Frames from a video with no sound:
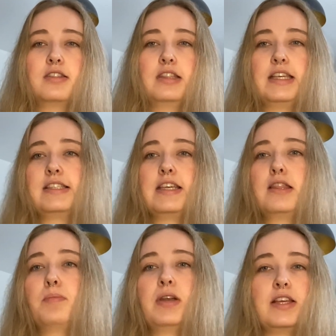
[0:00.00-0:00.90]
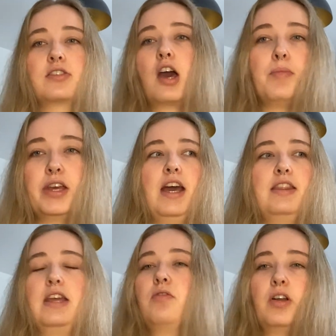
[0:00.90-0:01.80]
they see the police coming
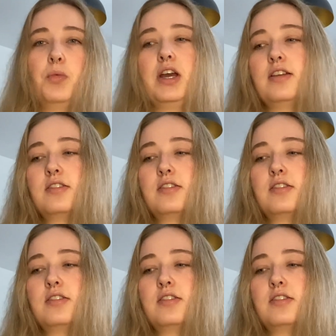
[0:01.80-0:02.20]
and they run away.